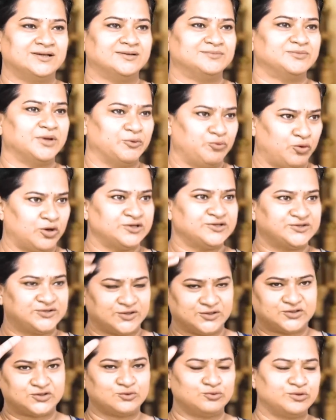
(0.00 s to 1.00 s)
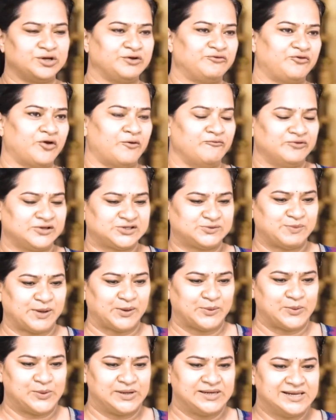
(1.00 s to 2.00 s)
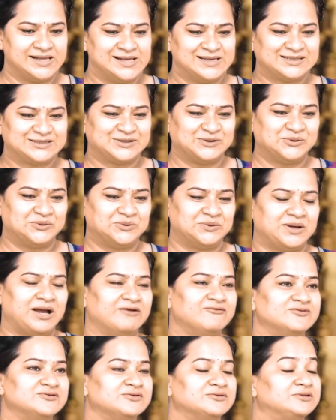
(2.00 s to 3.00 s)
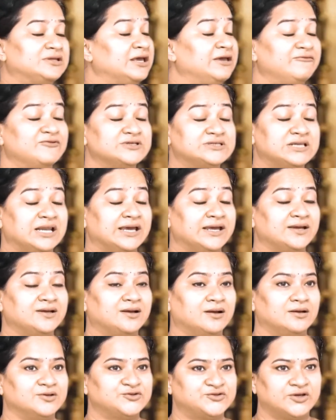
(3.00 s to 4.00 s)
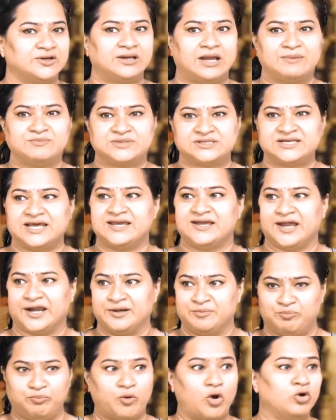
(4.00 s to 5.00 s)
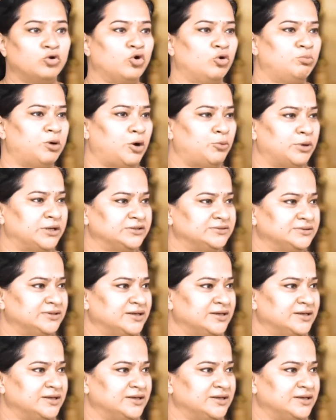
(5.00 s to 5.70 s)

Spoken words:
was a student from West Bengal. So he was like, sir, I'm staying at Bongo Bhavan.